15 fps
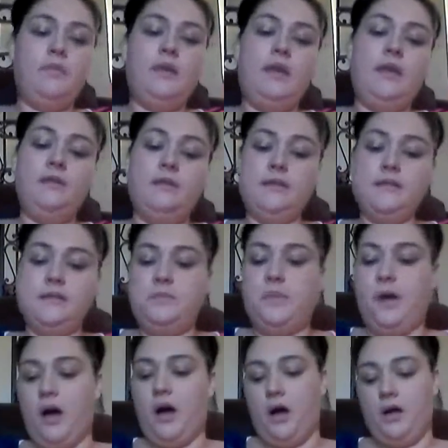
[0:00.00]
In this
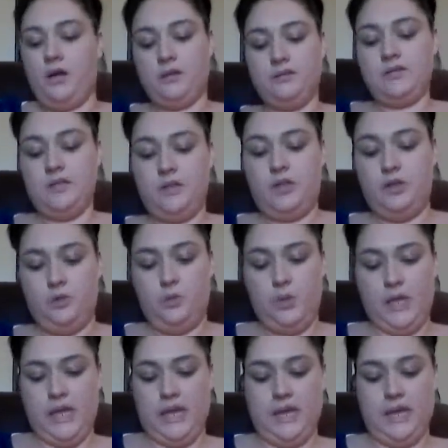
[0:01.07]
box, you
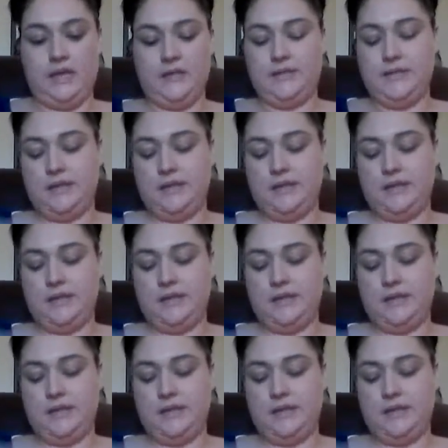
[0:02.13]
get,